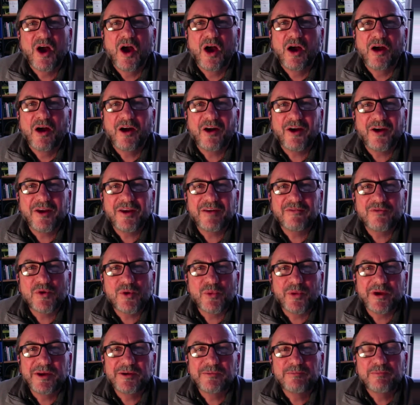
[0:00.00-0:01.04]
Hi
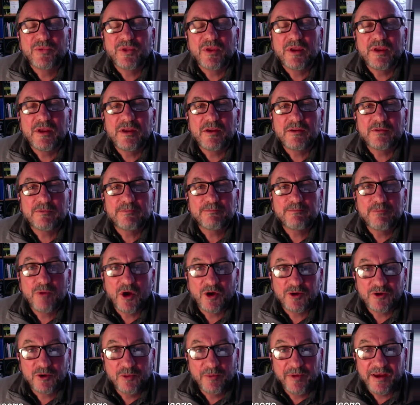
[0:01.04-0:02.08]
everyone, it's
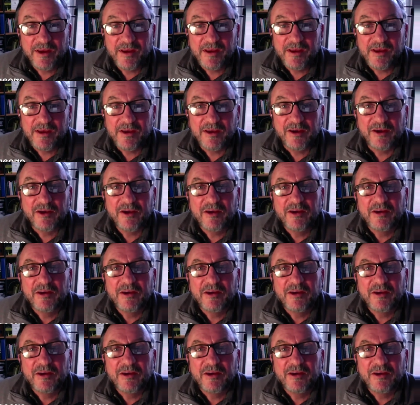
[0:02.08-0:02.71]
Michael Meaney here.